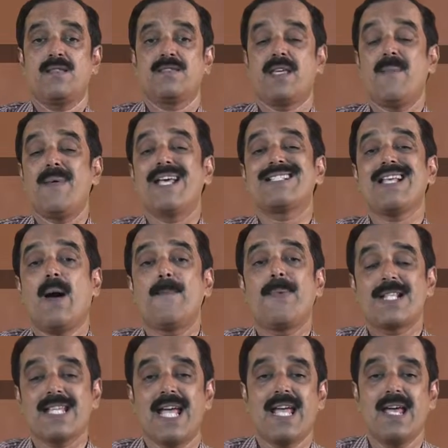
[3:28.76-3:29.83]
Some
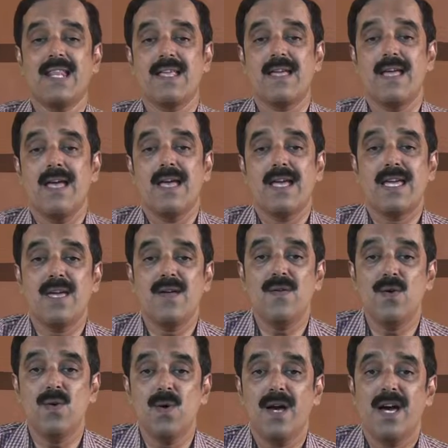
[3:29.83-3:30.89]
examples I can give
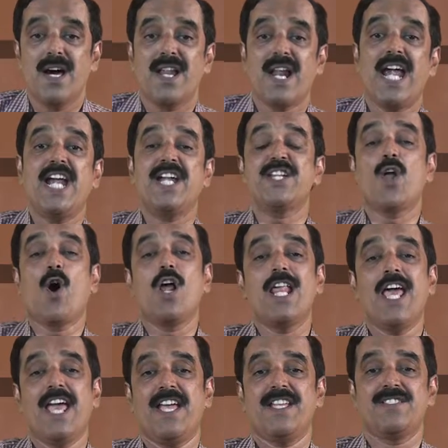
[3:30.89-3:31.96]
you, right
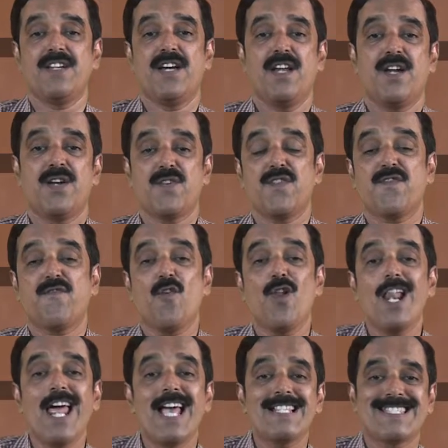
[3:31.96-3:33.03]
knowledge,
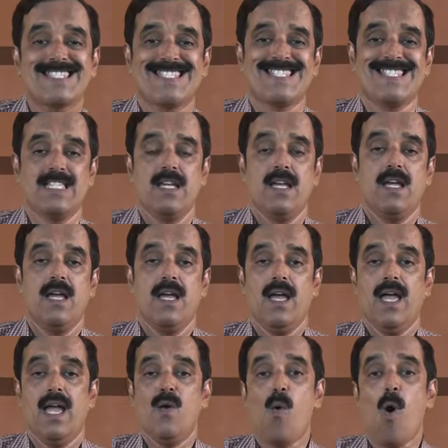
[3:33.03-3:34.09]
truthfulness,
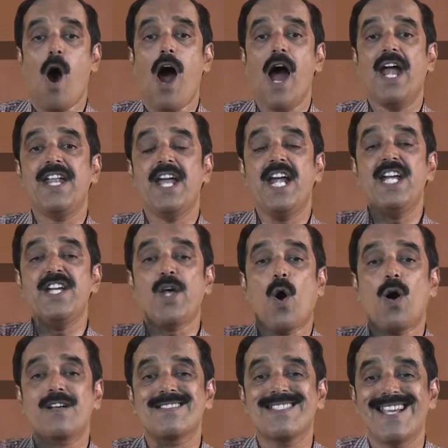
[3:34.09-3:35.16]
avoid
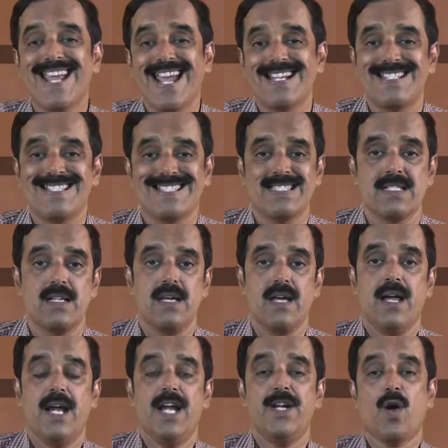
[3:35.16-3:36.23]
intoxicants,
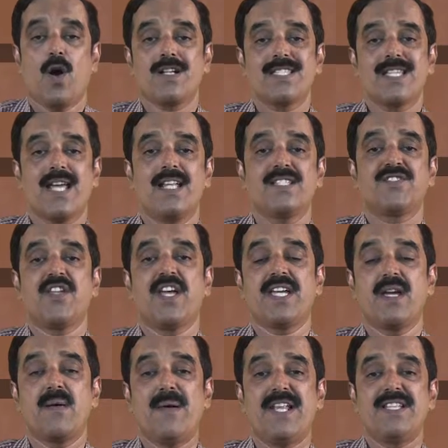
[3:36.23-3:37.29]
intoxicants
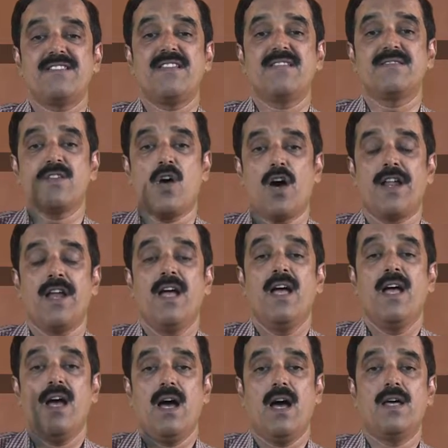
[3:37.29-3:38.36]
taking medicines or
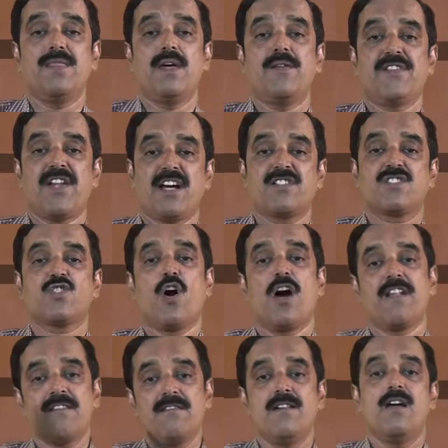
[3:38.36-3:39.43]
uh, the drugs
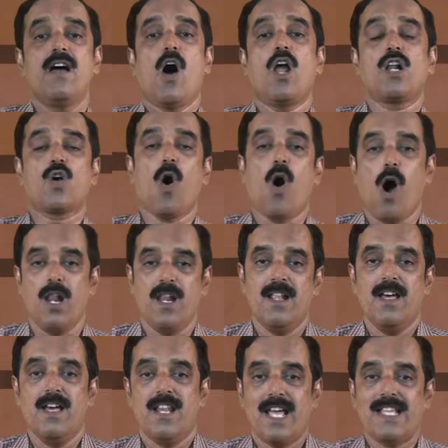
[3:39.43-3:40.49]
or
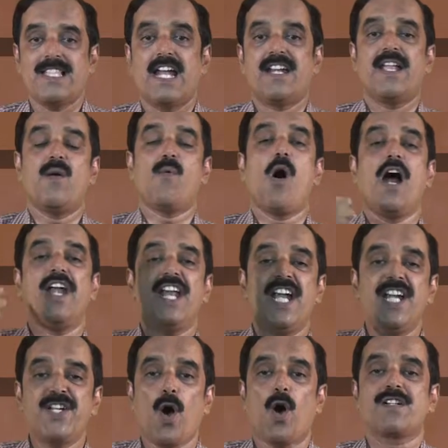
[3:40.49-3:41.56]
alcohol like that. Avoid
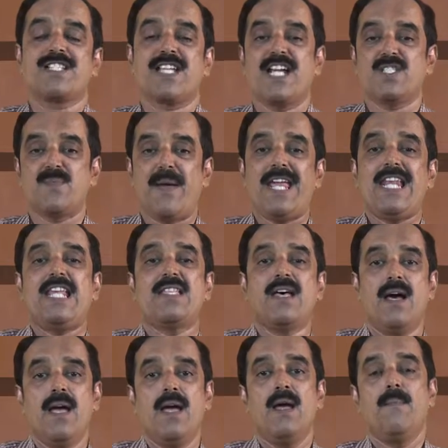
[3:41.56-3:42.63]
intoxicants, mainly
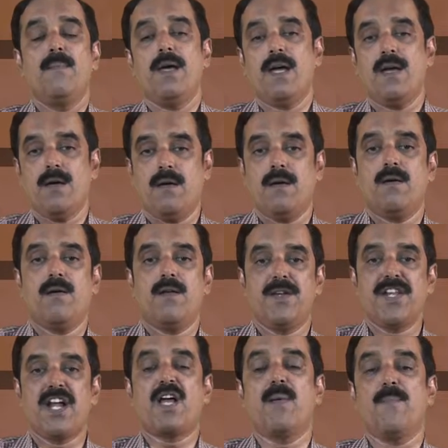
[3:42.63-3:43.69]
the uh,
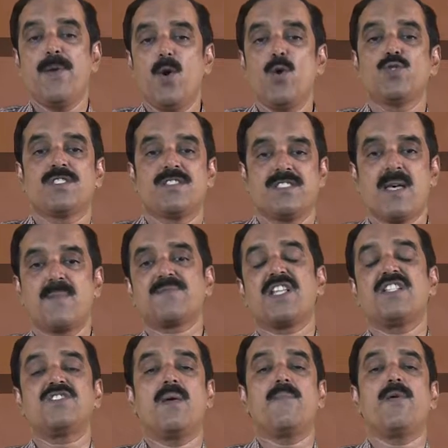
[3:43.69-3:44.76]
drug abuse,
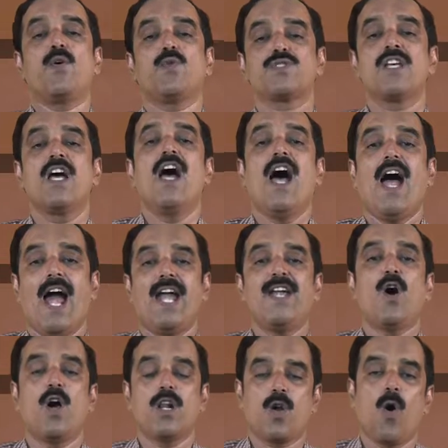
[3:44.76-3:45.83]
substance abuse
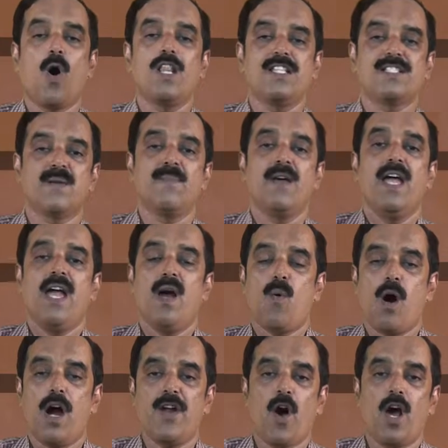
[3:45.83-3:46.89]
and alcoholism.
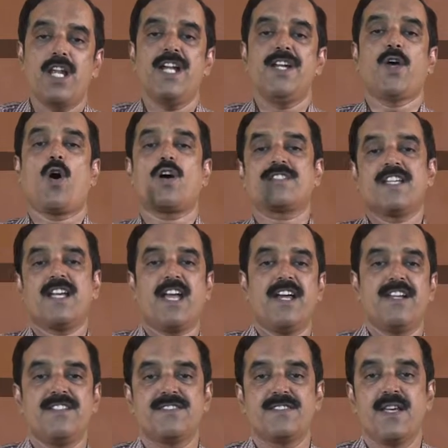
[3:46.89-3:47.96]
Avoid all
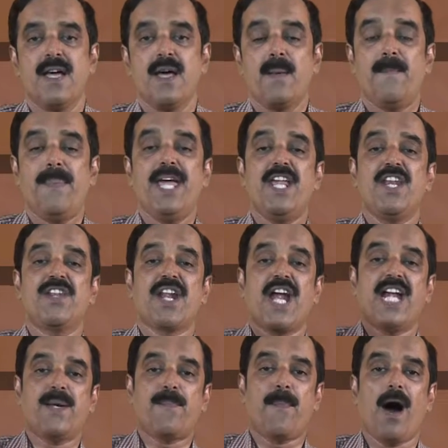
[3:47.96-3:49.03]
intoxicants, be in
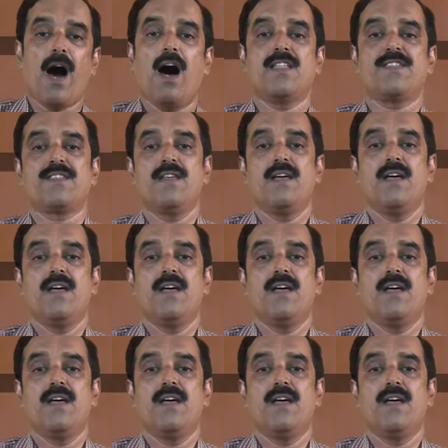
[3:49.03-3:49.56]
right path.